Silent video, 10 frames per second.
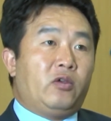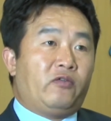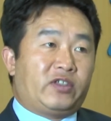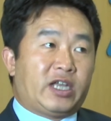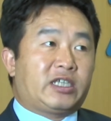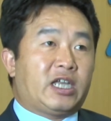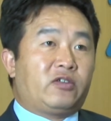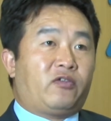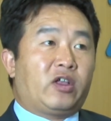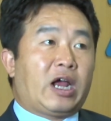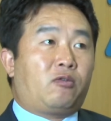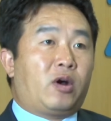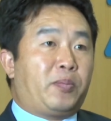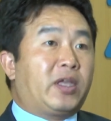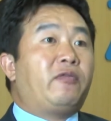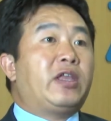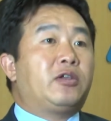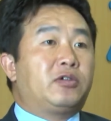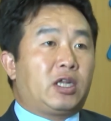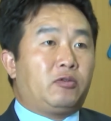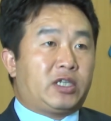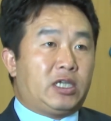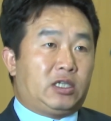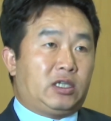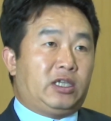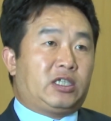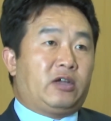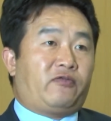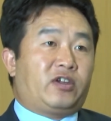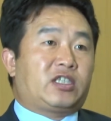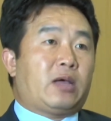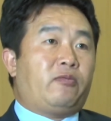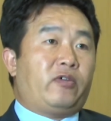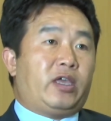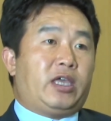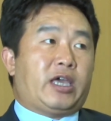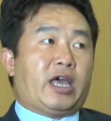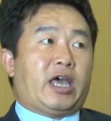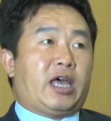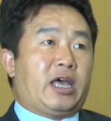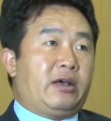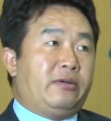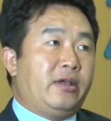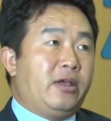such as for our big video solutions, it's the first time we have